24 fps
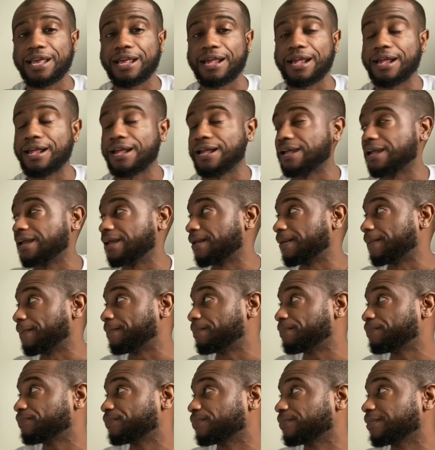
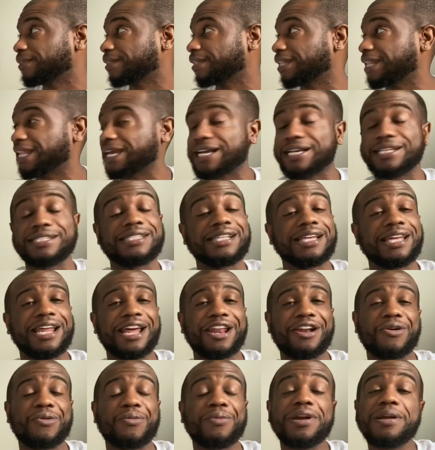Like I said, I
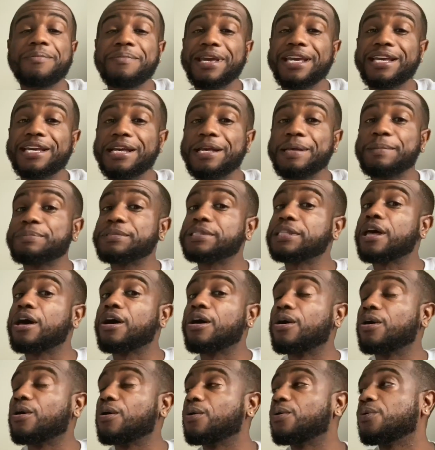don't wear makeup,
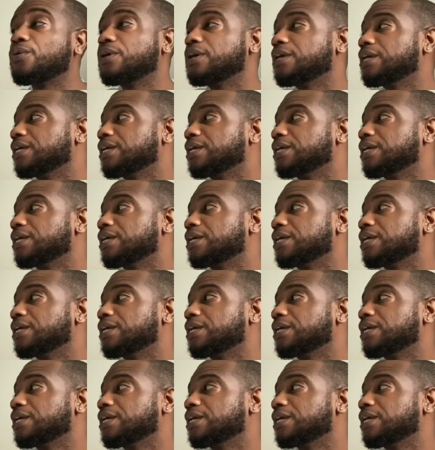so,